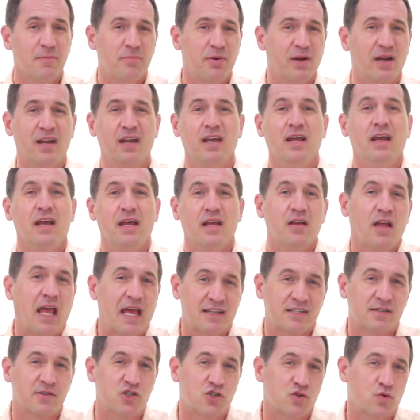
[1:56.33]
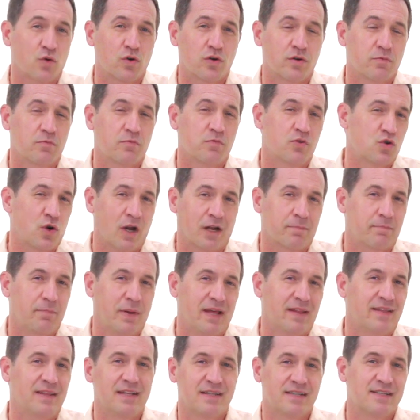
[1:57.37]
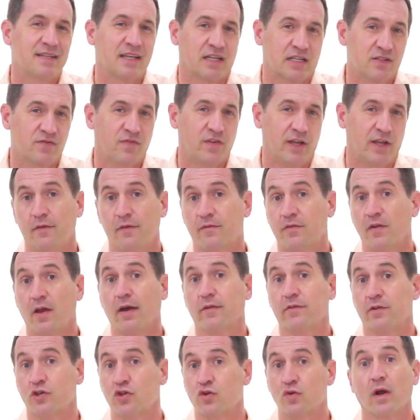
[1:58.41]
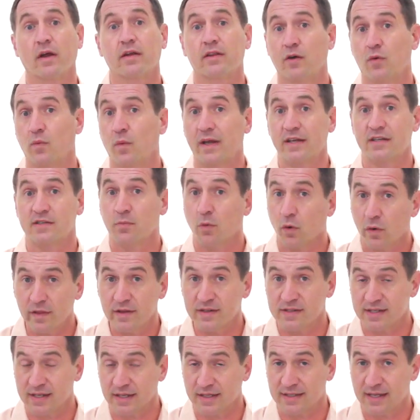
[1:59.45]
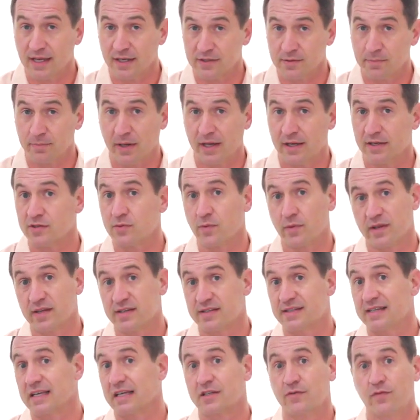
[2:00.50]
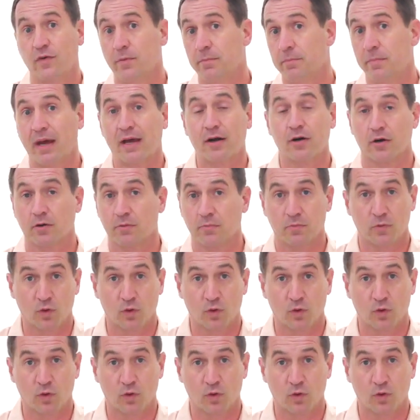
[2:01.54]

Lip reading: but has a shorter truck bed than 6 If you have a truck that weighs more than 6,000 pounds with a 6-foot bed or